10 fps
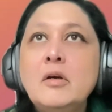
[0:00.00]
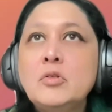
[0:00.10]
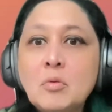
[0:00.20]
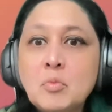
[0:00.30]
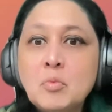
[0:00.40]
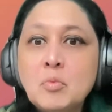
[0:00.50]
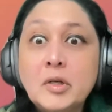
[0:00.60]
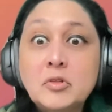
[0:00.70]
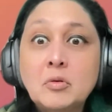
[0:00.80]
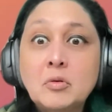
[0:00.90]
scope
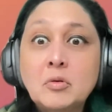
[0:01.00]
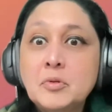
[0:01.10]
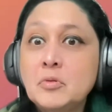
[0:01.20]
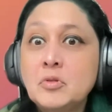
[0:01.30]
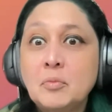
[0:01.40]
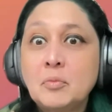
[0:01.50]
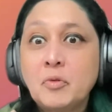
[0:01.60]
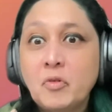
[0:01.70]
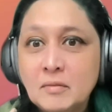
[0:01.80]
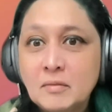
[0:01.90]
1, scope 2,
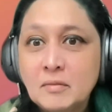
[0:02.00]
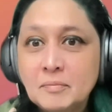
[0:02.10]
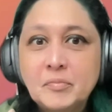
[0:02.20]
scope 3.